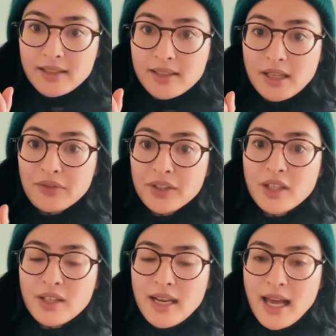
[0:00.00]
definitely
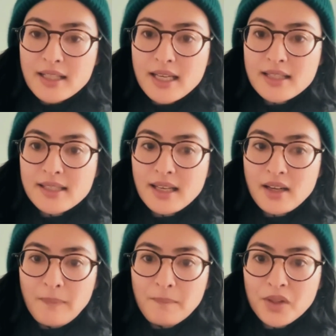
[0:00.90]
connect. It's
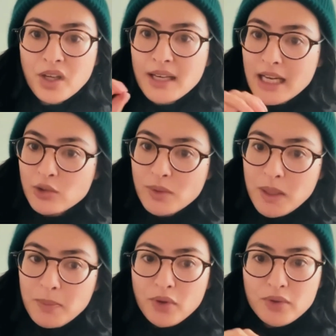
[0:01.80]
connect with
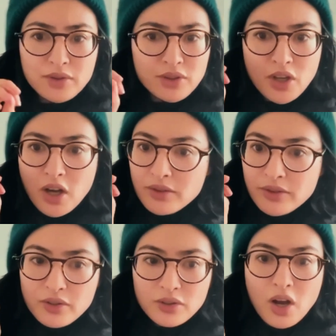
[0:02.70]
people,
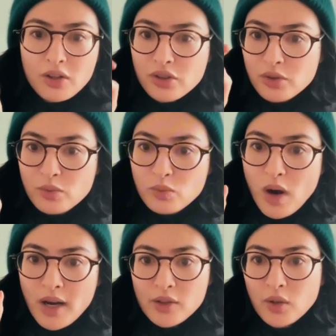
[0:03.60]
talk to
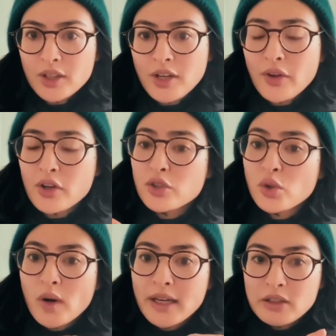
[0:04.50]
one or another,
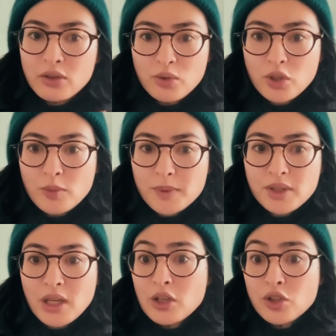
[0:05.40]
join
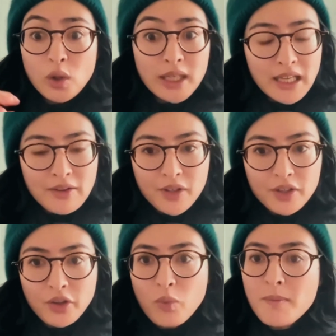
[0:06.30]
groups, join
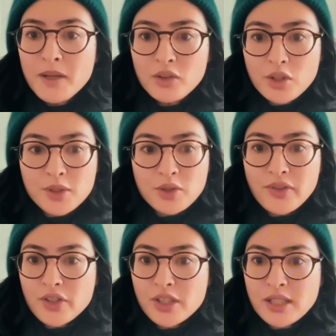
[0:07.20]
even the women groups. You know,
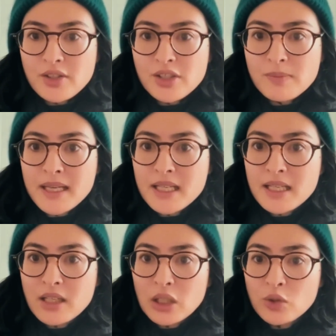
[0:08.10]
there's
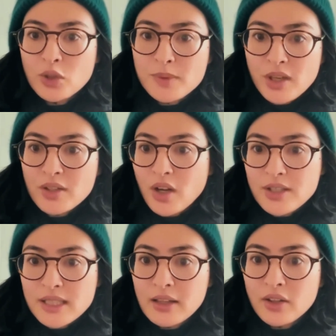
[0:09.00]
many groups on
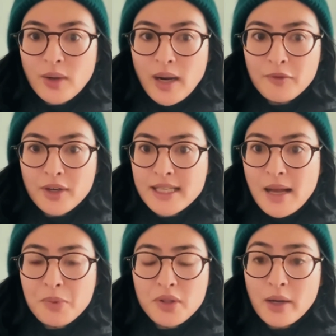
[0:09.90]
Telegram, for
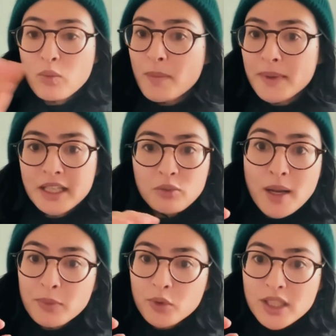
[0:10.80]
example, like Women in
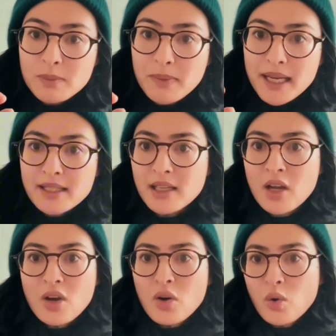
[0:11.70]
Web3 space,
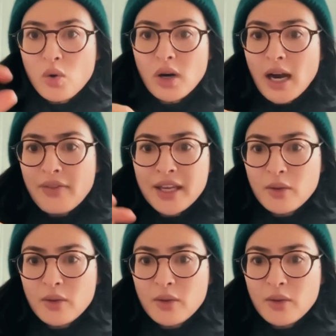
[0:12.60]
or I think